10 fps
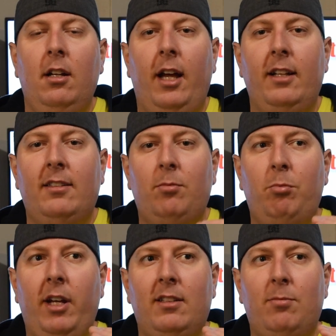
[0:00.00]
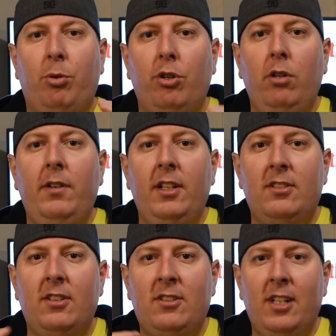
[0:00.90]
It's proven
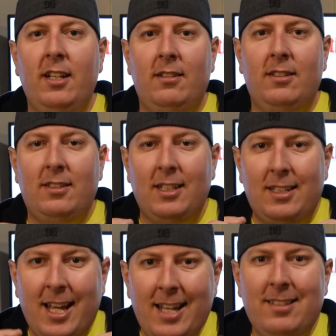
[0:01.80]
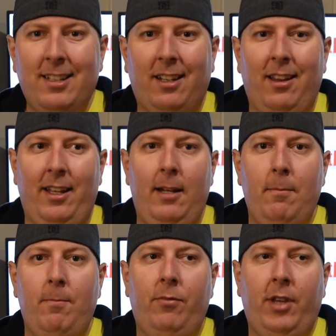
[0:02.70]
statistically
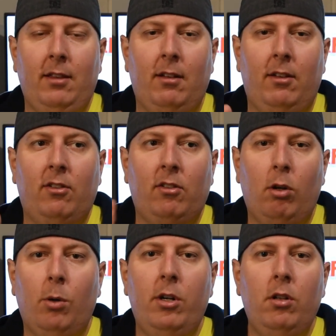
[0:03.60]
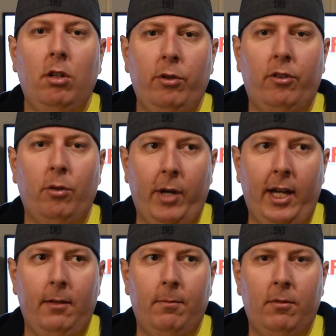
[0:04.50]
that the slower you lose the
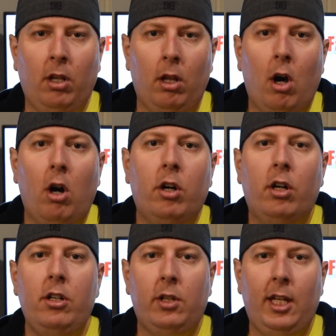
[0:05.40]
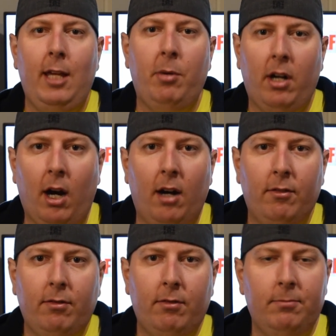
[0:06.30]
weight, the longer you keep it
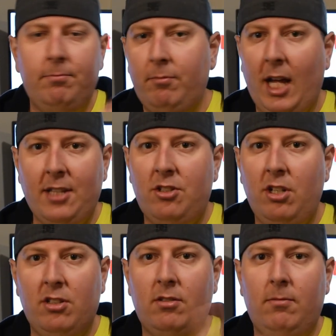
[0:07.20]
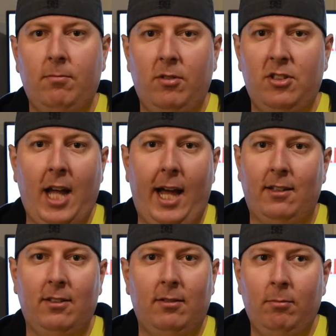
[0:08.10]
off. That's just
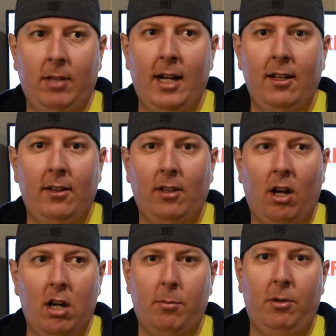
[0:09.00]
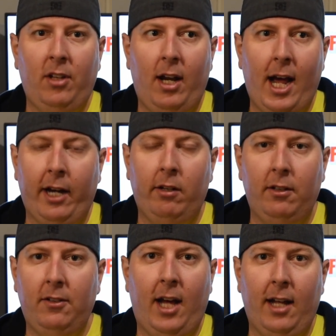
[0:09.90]
stats. That is 100%
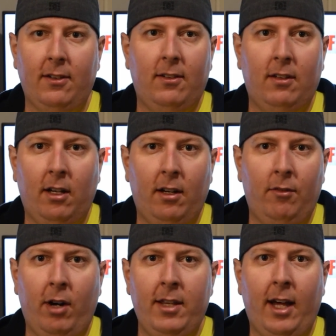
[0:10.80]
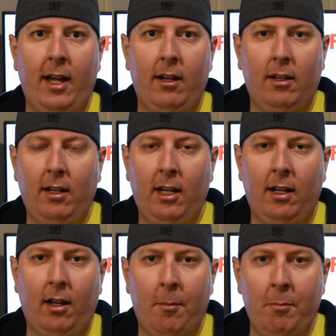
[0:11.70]
accurate stats. I've read that
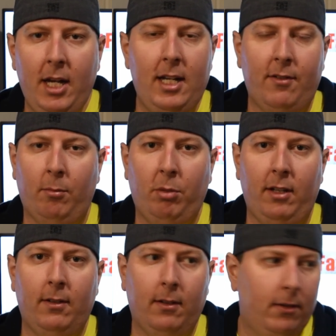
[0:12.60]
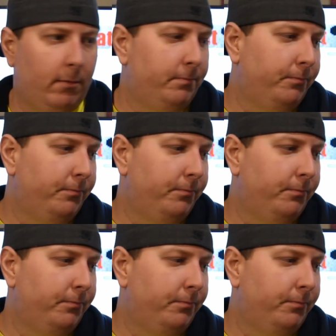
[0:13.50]
in many different places.